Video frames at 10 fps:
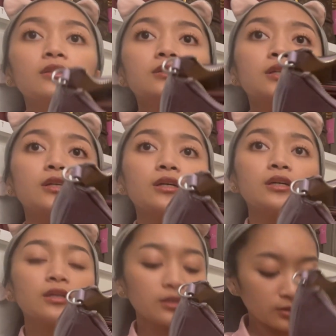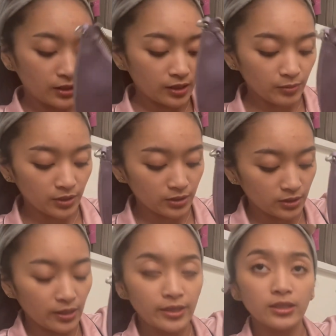Ta-da! And I'm gonna
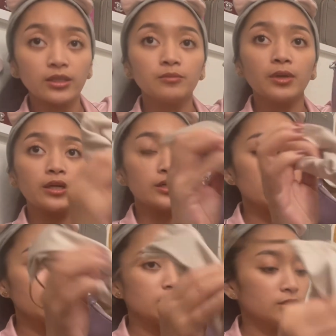slide in my